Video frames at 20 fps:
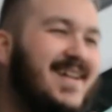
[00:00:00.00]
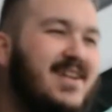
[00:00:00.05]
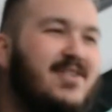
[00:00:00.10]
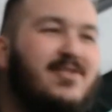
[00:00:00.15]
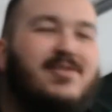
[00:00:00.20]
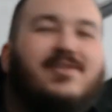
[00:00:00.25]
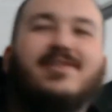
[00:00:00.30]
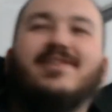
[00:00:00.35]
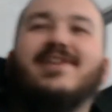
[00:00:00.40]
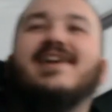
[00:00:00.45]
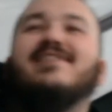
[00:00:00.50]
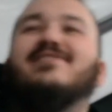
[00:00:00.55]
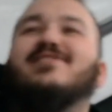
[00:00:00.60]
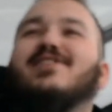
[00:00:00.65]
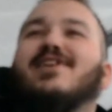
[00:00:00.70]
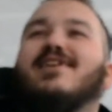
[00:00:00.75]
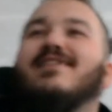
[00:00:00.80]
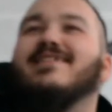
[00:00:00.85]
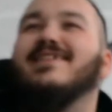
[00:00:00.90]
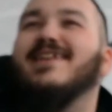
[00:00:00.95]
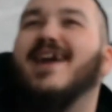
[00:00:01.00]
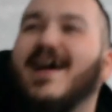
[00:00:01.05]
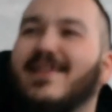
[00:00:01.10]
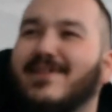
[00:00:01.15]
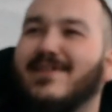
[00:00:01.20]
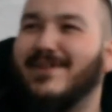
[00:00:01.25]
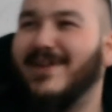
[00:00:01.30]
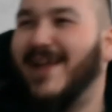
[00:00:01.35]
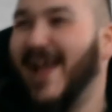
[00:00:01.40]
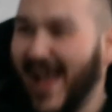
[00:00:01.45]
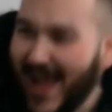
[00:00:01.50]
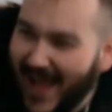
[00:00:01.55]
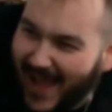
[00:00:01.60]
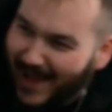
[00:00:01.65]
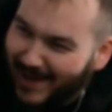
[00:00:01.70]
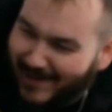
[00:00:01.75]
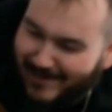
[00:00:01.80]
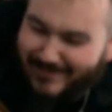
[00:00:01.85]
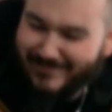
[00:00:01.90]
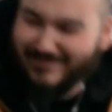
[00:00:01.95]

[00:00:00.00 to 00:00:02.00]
We're going to have to call another cab.